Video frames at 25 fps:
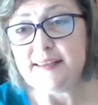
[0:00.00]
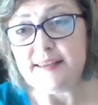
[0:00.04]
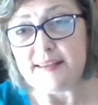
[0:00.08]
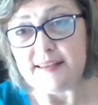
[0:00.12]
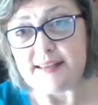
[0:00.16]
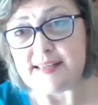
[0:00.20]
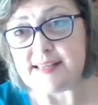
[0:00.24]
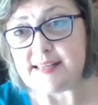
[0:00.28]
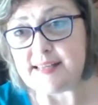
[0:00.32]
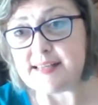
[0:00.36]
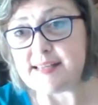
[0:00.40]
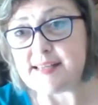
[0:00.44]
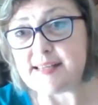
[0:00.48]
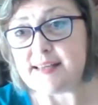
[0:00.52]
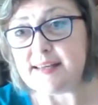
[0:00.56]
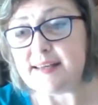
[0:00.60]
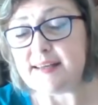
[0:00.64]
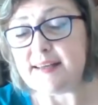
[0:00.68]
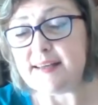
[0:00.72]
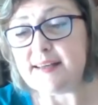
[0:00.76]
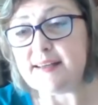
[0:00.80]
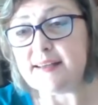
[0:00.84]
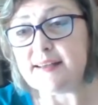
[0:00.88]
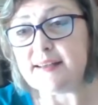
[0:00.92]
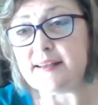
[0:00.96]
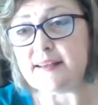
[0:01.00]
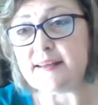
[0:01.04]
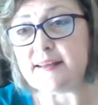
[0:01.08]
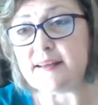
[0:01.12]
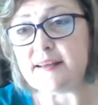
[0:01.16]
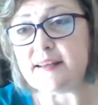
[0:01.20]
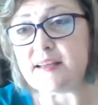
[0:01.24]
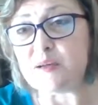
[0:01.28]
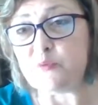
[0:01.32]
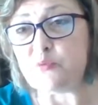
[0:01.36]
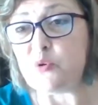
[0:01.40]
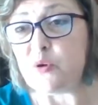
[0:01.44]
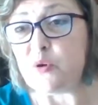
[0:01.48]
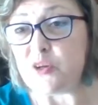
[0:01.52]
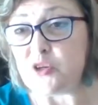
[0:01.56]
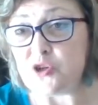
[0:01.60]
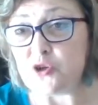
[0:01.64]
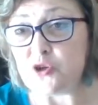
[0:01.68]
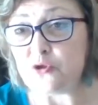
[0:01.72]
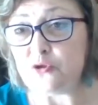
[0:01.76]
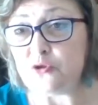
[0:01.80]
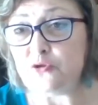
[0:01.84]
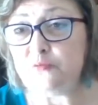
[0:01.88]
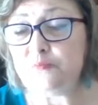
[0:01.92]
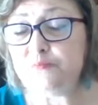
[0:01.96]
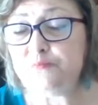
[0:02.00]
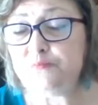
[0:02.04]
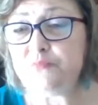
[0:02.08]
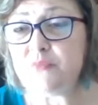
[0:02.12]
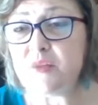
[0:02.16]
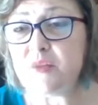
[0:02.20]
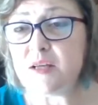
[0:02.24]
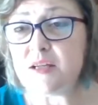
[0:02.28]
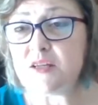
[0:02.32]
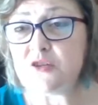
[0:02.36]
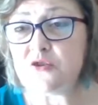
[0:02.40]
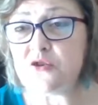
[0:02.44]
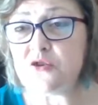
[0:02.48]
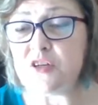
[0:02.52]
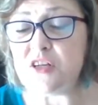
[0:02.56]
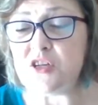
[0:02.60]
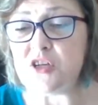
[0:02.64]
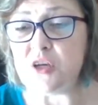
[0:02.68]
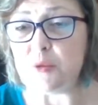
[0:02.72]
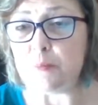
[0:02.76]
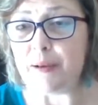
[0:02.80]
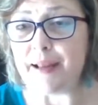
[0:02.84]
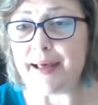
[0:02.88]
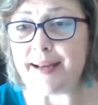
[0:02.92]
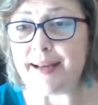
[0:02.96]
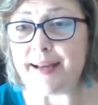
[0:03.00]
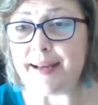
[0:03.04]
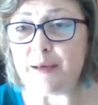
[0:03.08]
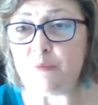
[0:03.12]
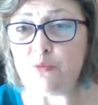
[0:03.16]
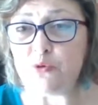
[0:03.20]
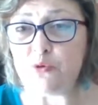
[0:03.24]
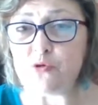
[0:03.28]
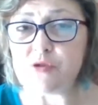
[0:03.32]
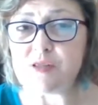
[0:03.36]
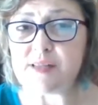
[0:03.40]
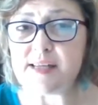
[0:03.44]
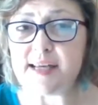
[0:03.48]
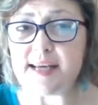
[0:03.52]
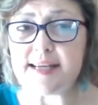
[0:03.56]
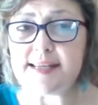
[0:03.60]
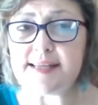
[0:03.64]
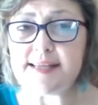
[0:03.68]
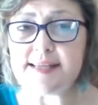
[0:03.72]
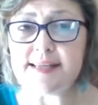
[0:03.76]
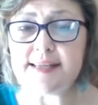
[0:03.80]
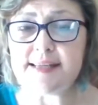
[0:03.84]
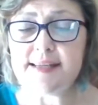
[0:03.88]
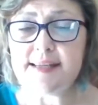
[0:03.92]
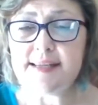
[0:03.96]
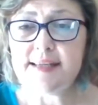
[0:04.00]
This is the WHO strategic planning process.